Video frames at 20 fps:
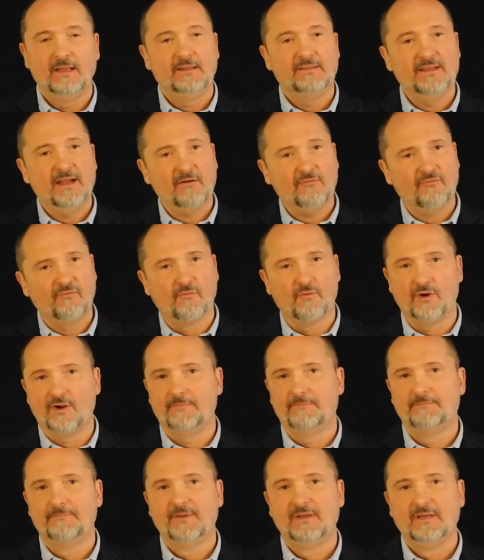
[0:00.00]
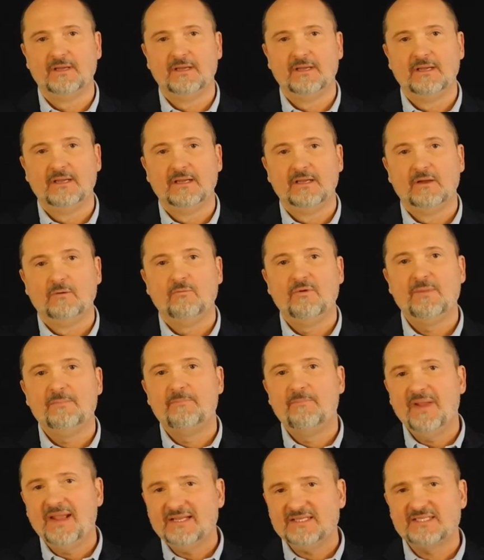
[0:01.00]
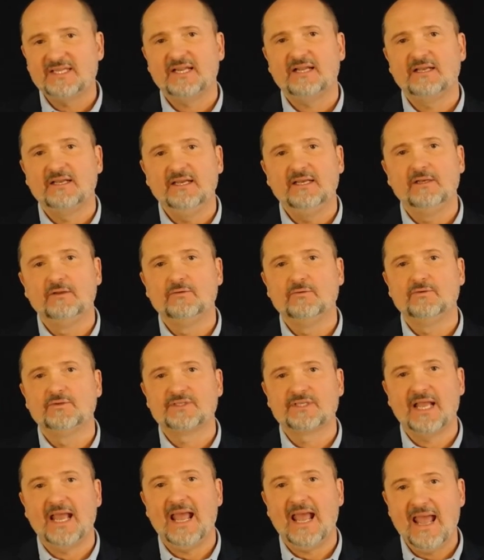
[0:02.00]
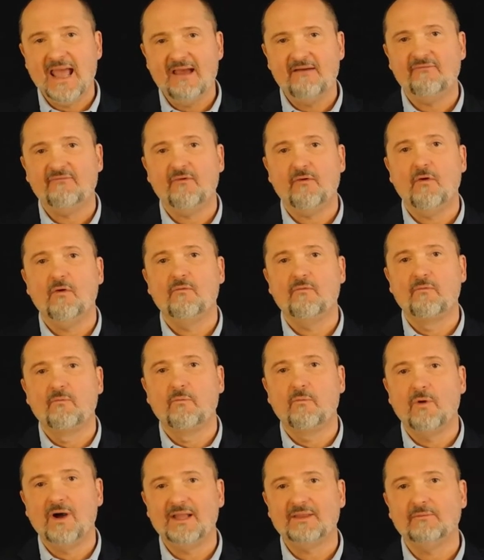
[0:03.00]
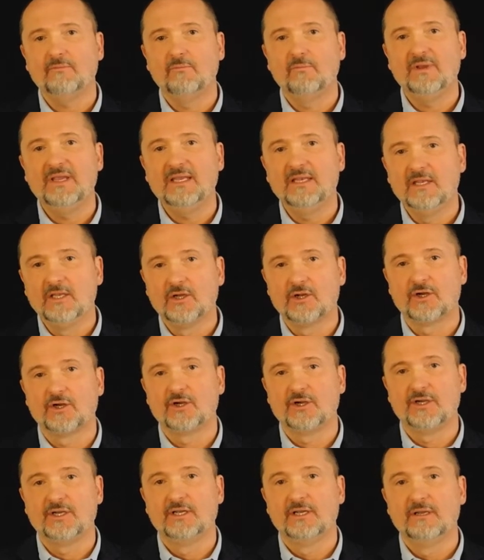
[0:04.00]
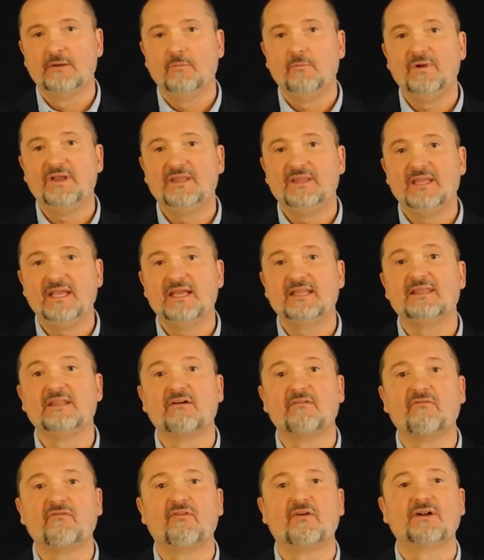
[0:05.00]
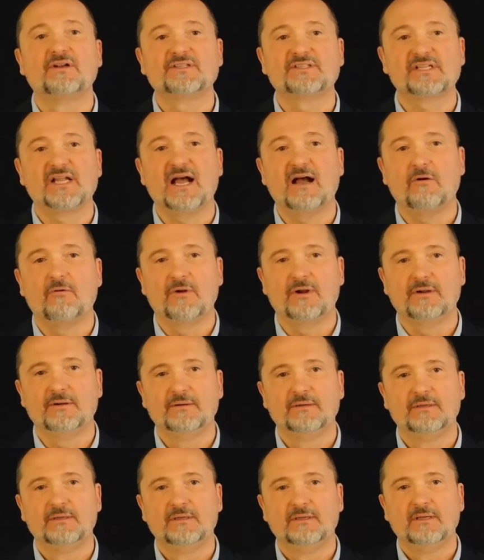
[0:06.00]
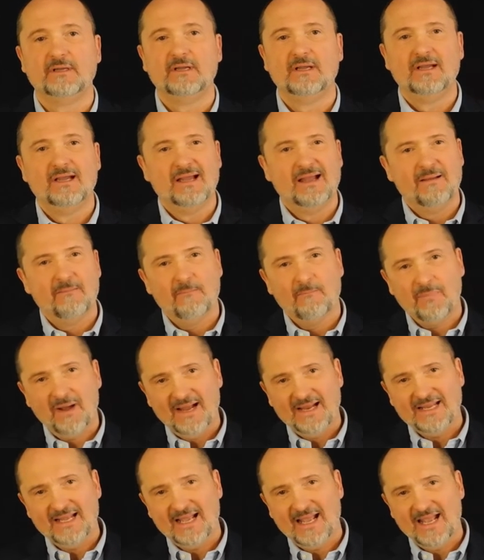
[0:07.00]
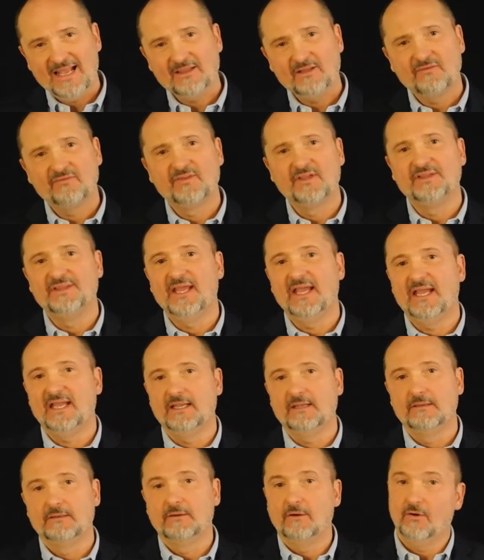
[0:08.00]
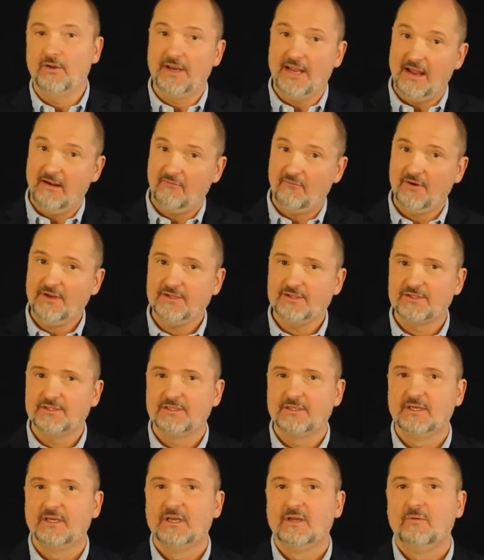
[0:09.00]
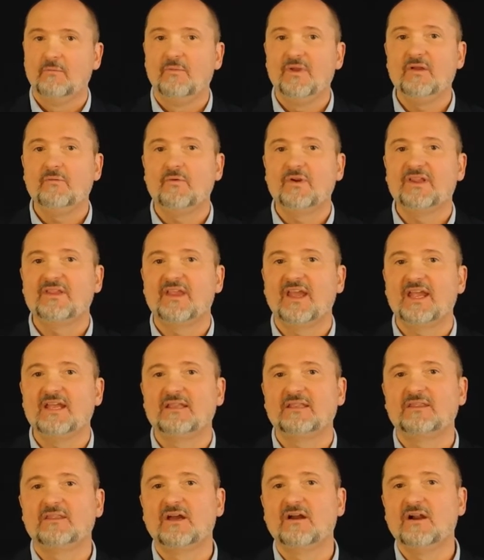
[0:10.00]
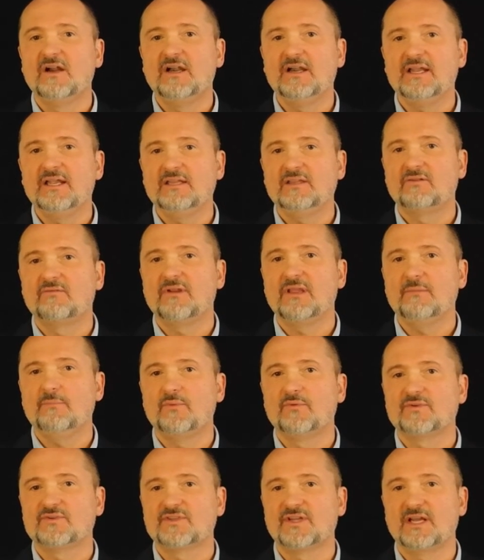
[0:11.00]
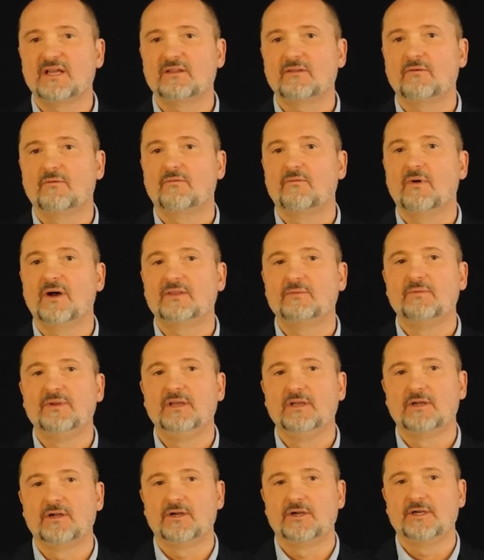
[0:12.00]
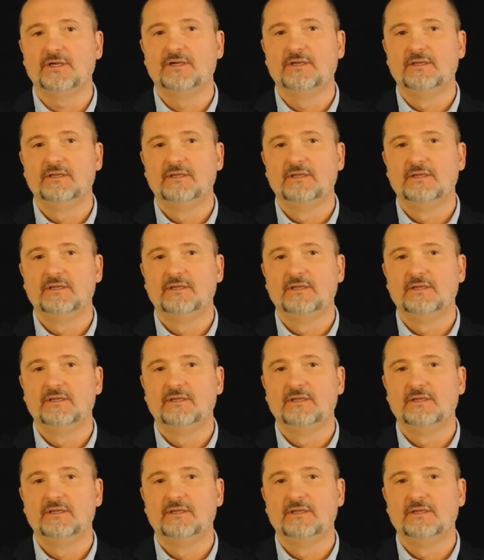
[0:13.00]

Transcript: Therefore, we basically lose half of what we learn within the first hour. By the end of the day, on average, we retain 33% of what we learn.